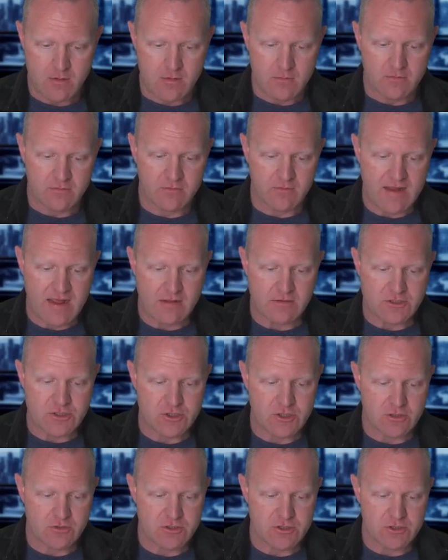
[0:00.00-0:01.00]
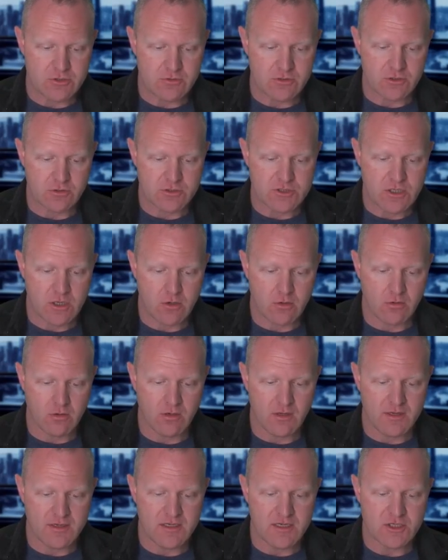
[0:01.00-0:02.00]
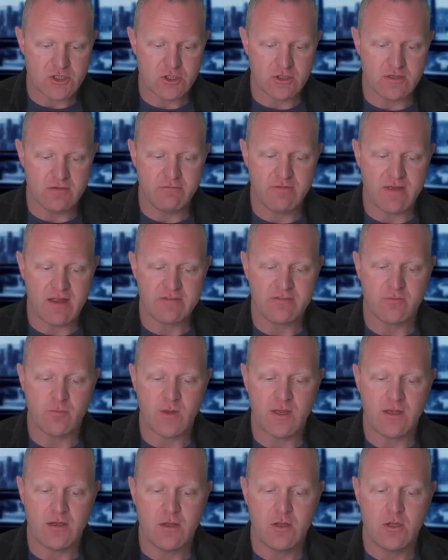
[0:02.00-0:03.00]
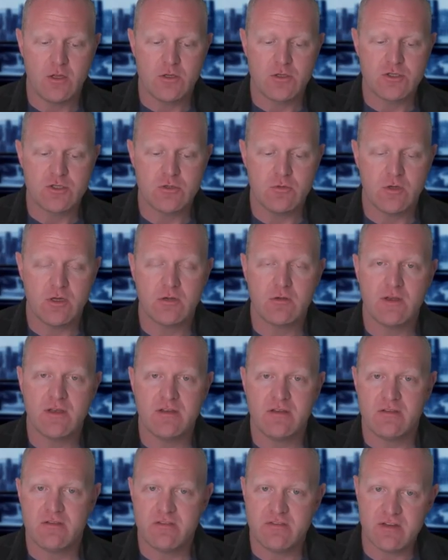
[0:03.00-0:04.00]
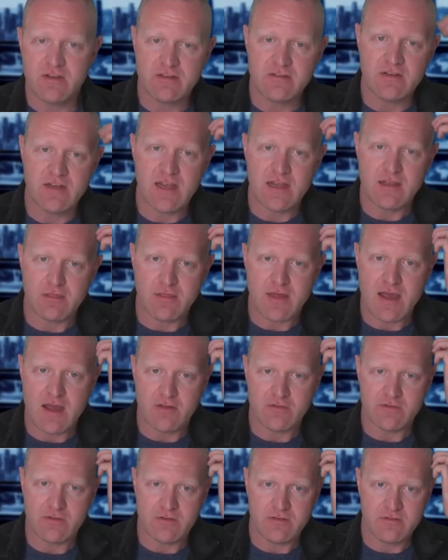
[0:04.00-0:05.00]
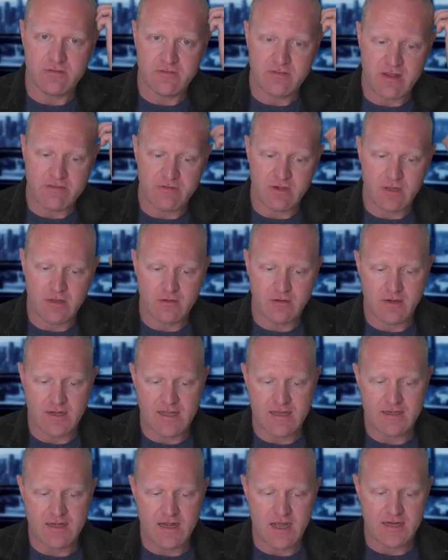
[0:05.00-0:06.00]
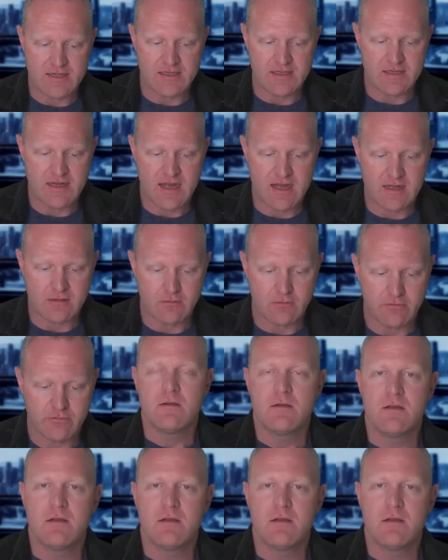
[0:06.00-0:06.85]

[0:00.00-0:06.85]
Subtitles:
So now it shows you your total initial investment, $268,790.